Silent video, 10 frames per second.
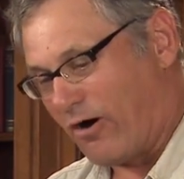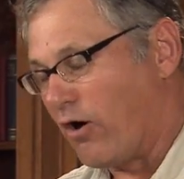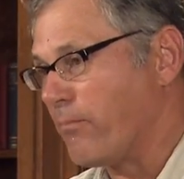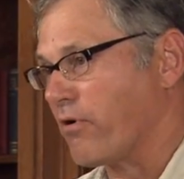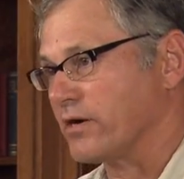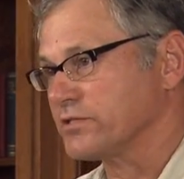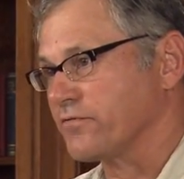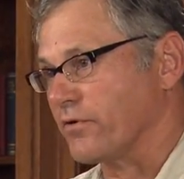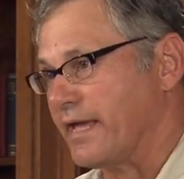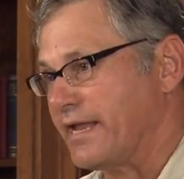All parts
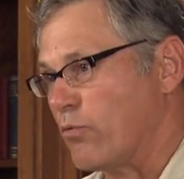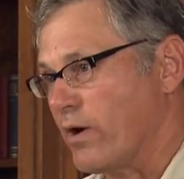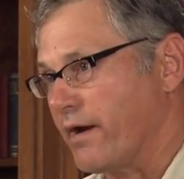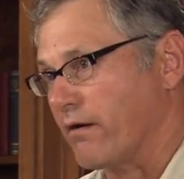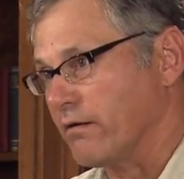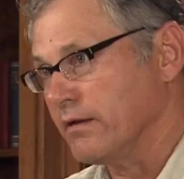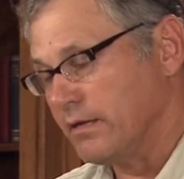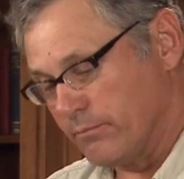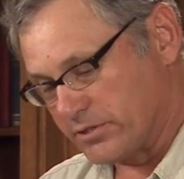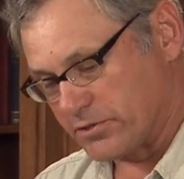for any wear,
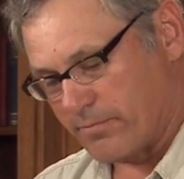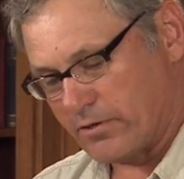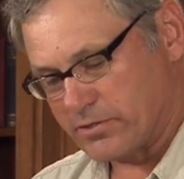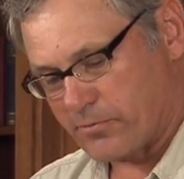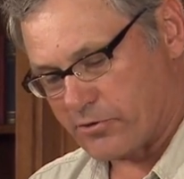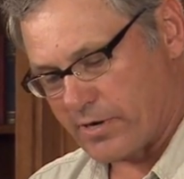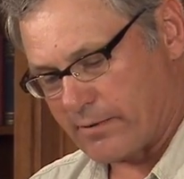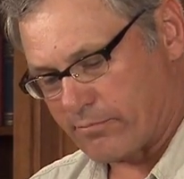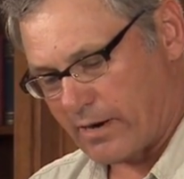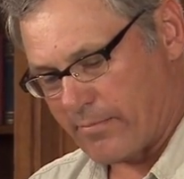but your
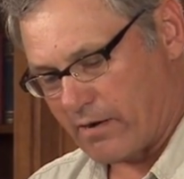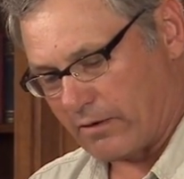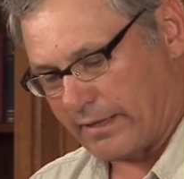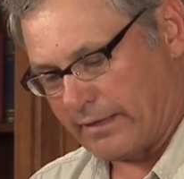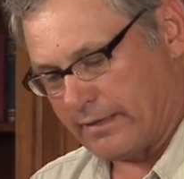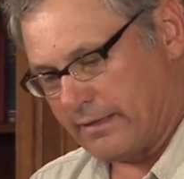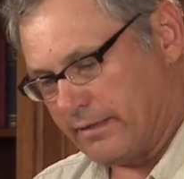bowstring primarily.